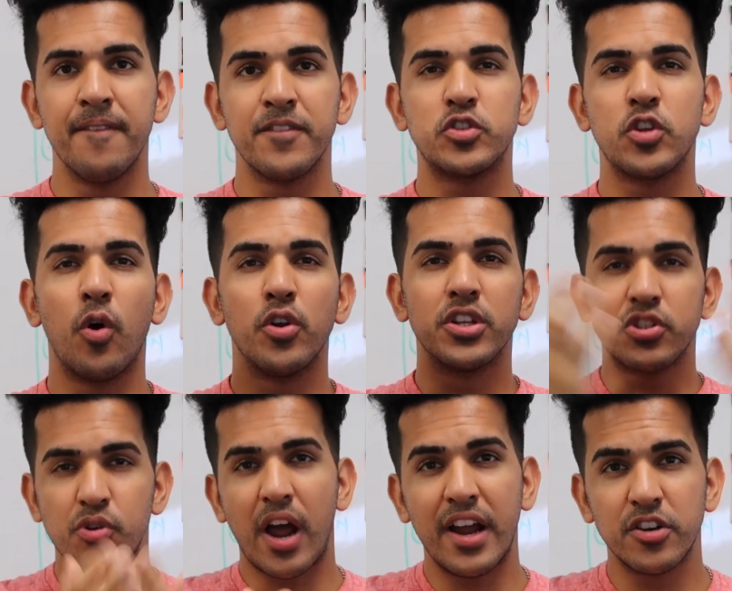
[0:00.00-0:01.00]
So
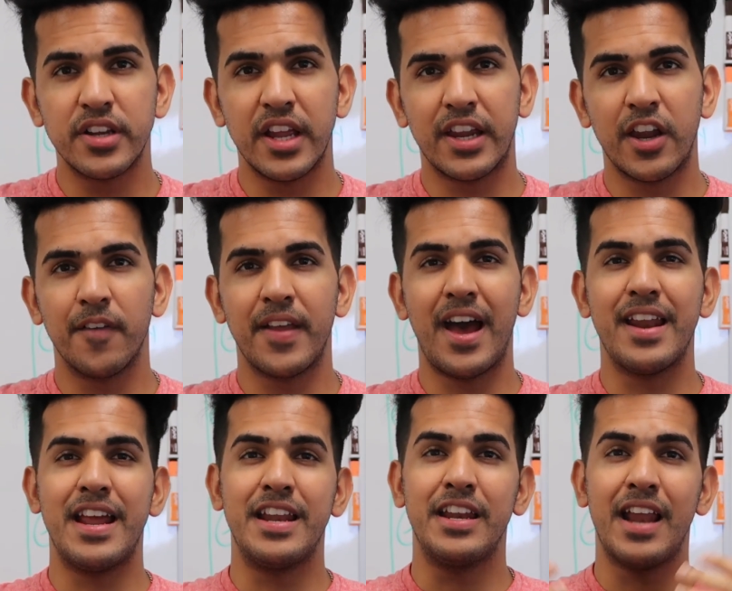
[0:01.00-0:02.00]
try to take care of
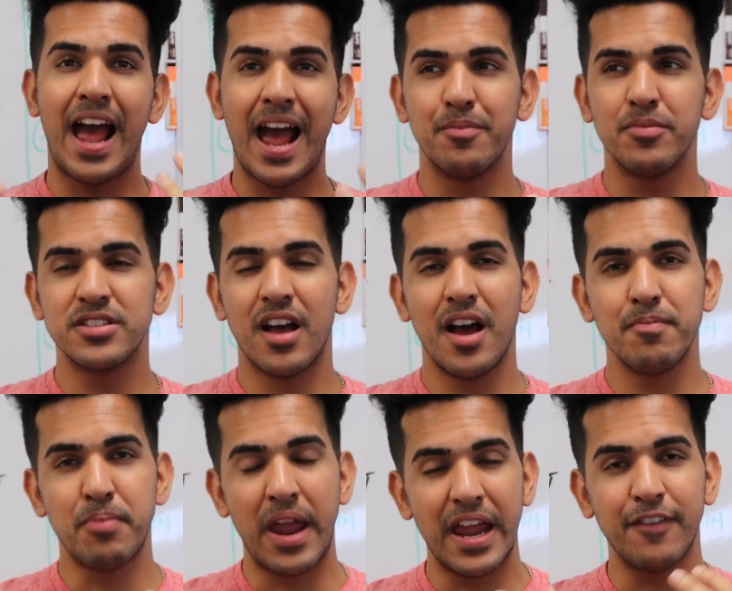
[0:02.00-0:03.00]
that. And
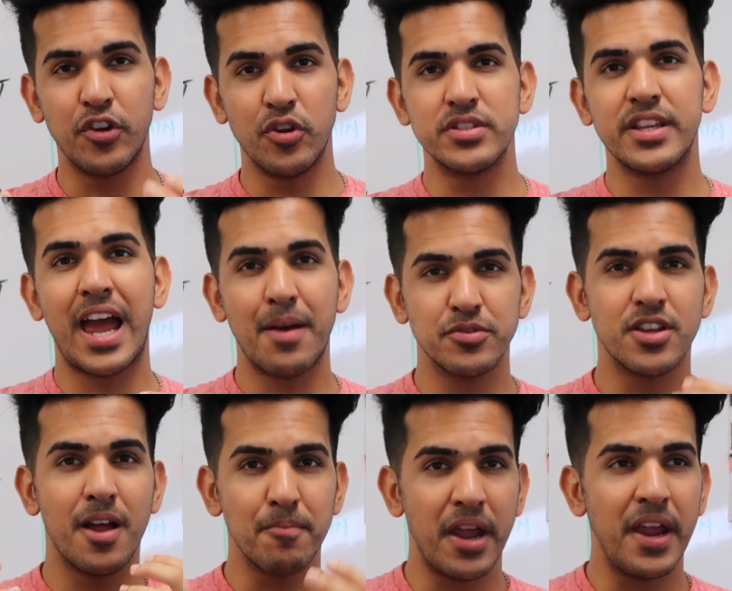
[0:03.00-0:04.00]
Amazon Pay, if you're using
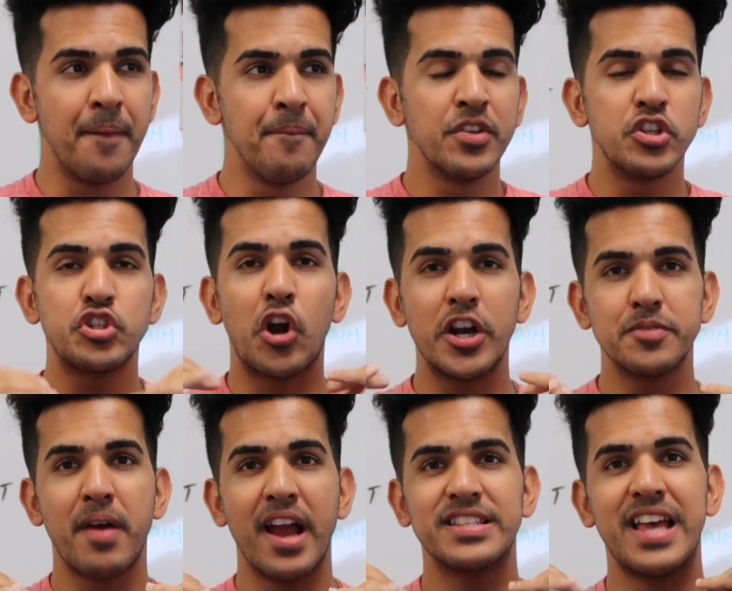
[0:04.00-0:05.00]
Amazon Pay,
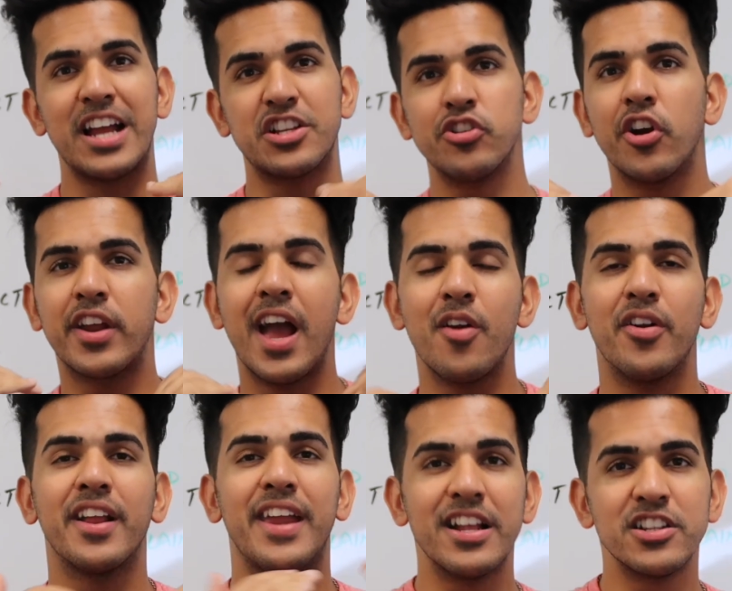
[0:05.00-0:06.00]
chargebacks actually are
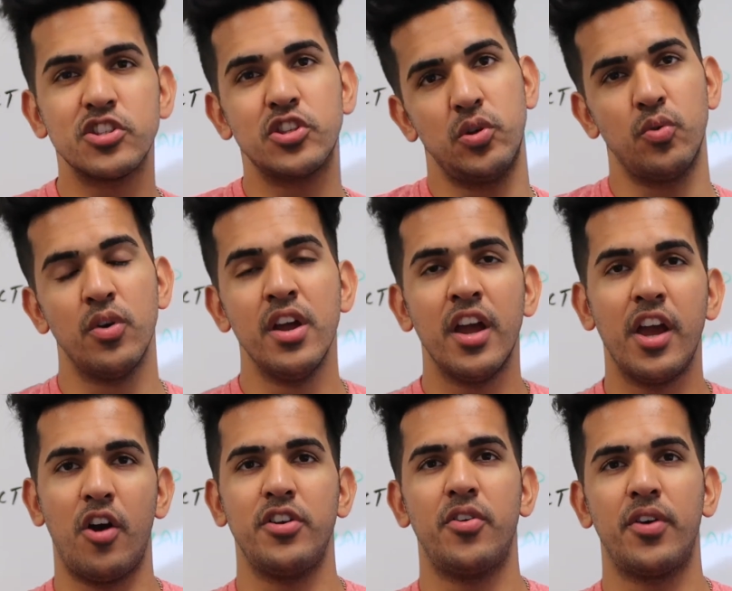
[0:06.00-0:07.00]
counted against you
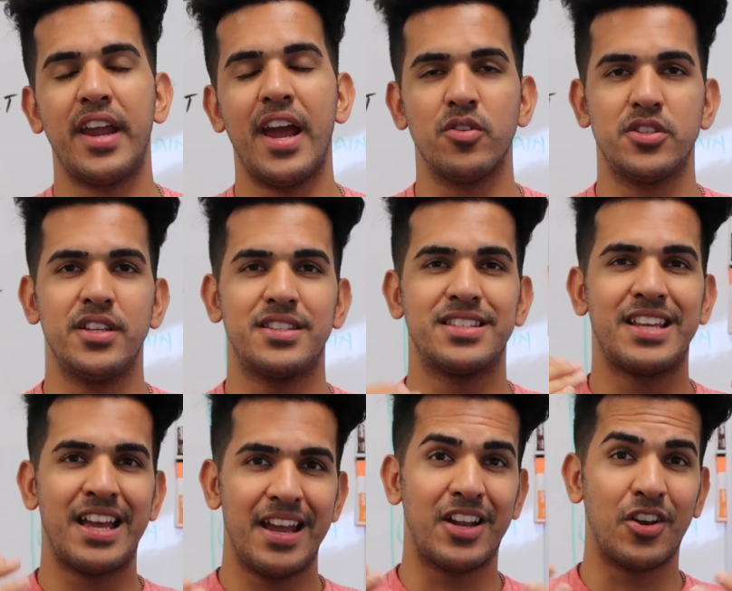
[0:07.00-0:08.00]
on your accounts.
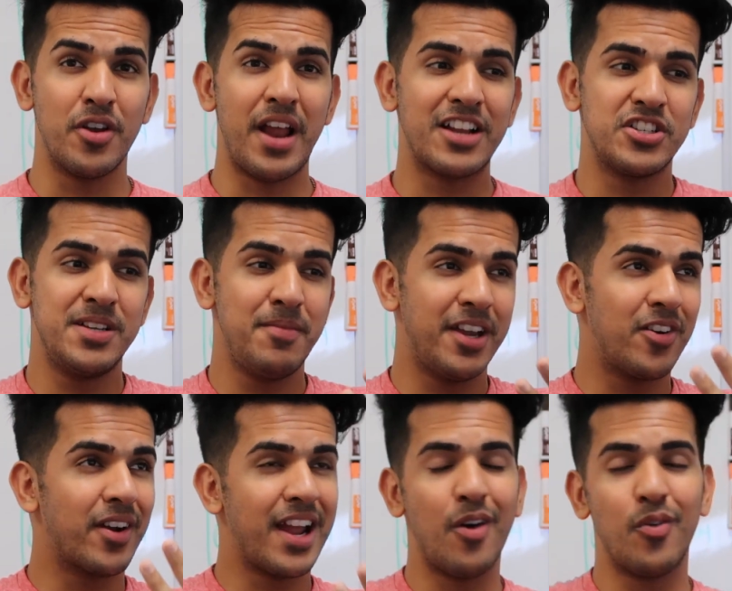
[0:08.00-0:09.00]
It could actually make
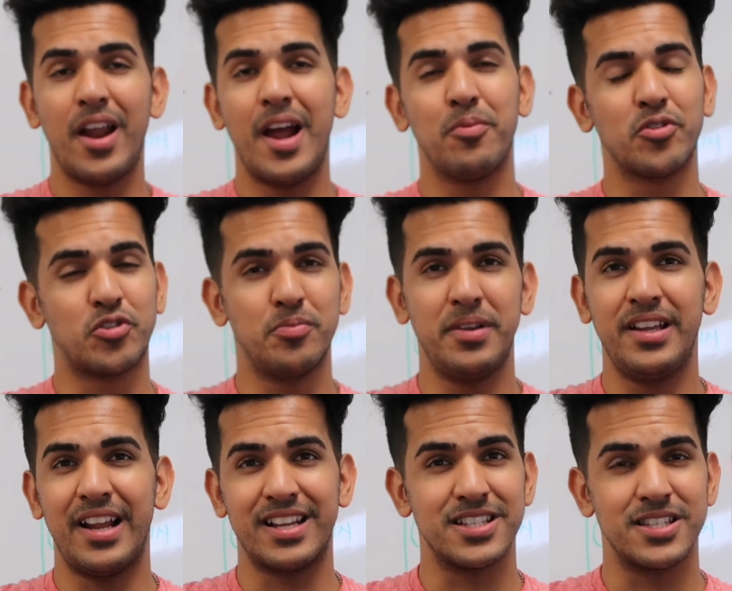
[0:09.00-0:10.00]
your account liable to
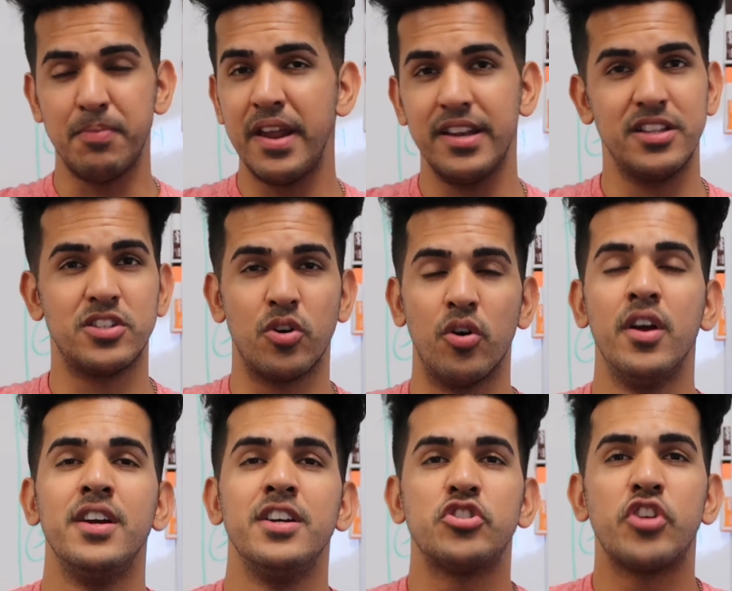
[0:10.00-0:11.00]
be like suspended. So
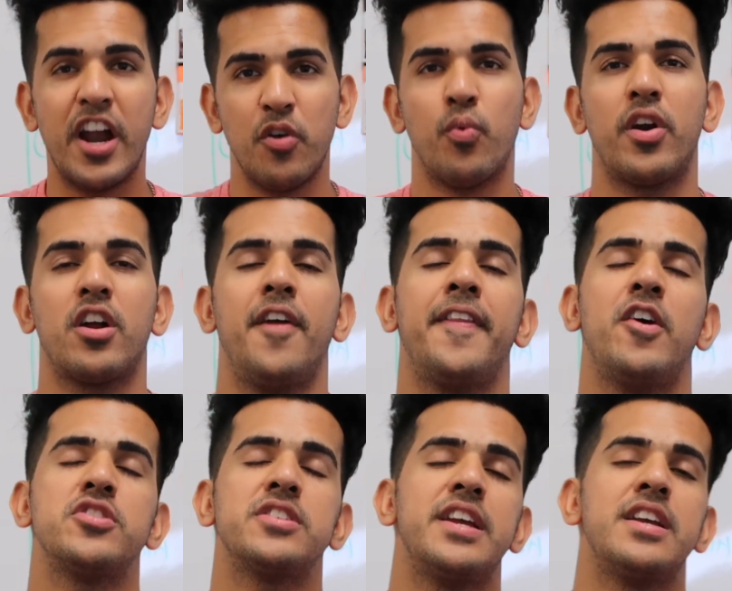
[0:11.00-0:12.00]
try to work on
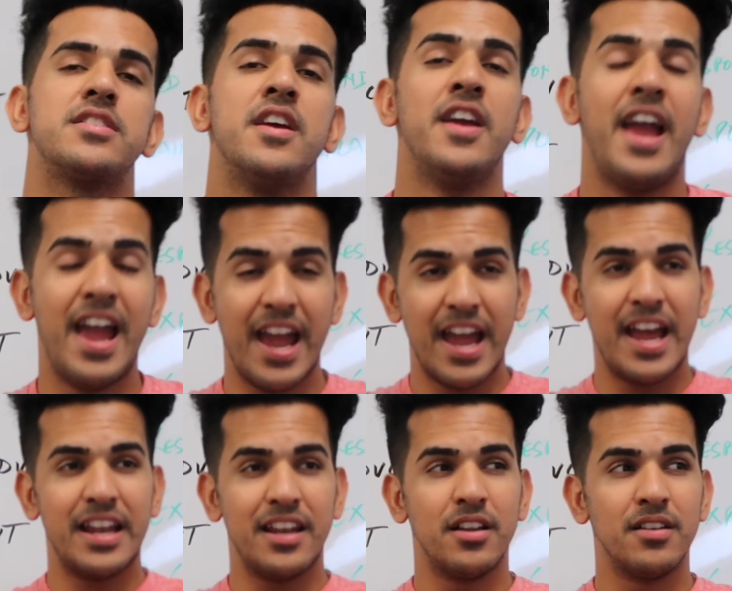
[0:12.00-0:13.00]
those things.
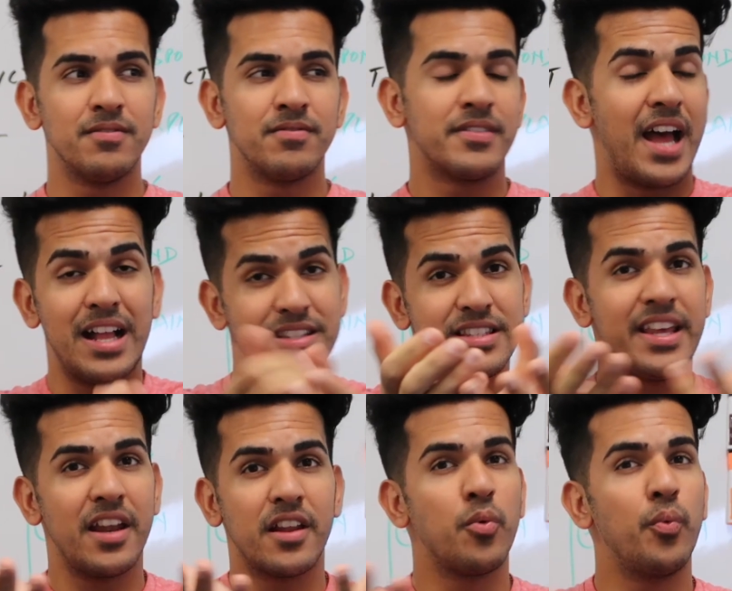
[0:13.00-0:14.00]
And that's
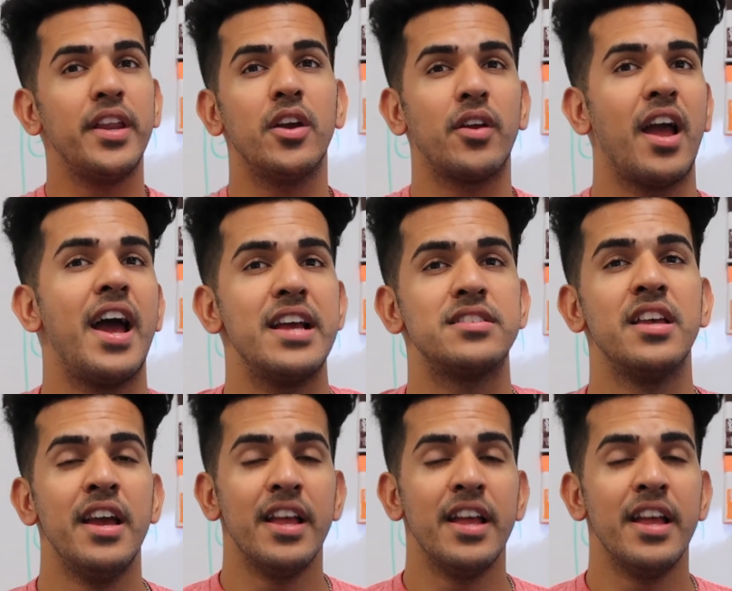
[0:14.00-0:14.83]
the end of the video, guys.